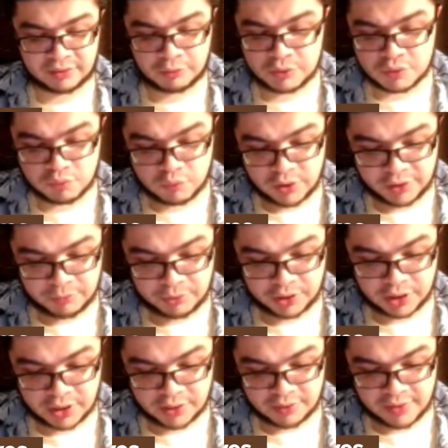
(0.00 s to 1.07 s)
He was really, really
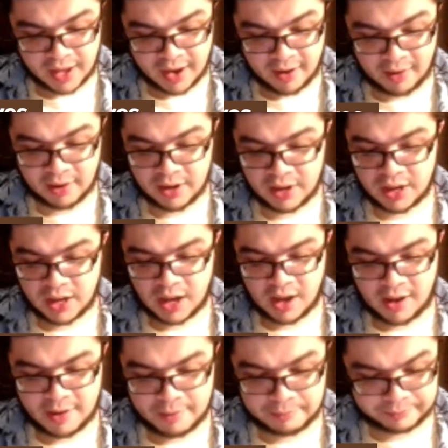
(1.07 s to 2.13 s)
good there,
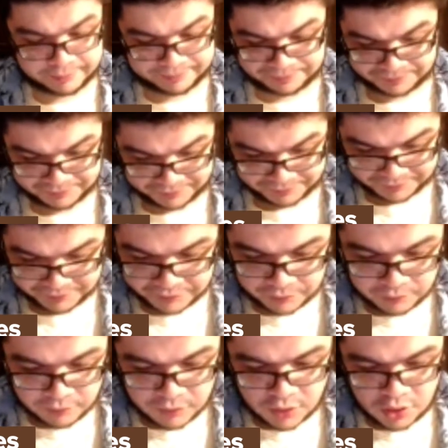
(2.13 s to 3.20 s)

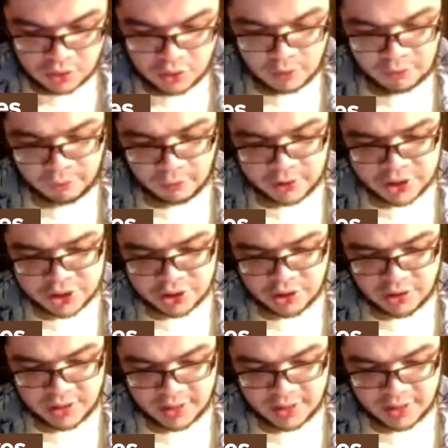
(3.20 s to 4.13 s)
for sure.